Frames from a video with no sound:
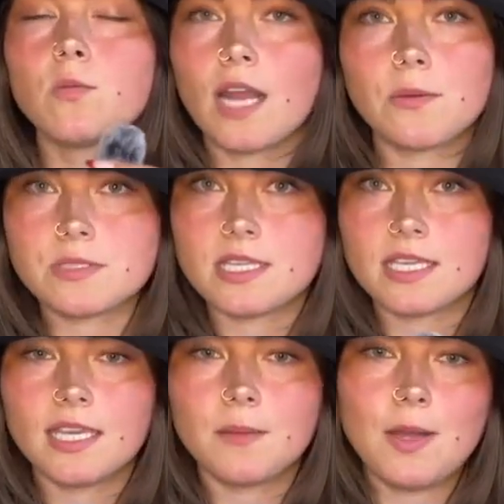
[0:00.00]
what I was
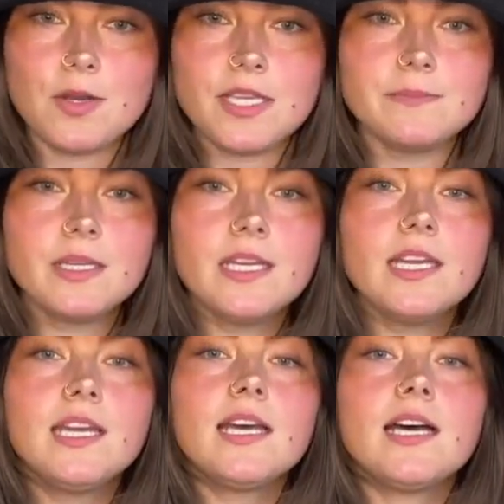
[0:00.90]
thinking about it.
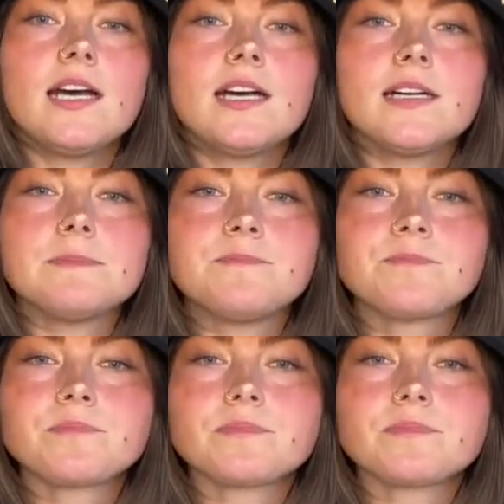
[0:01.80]
And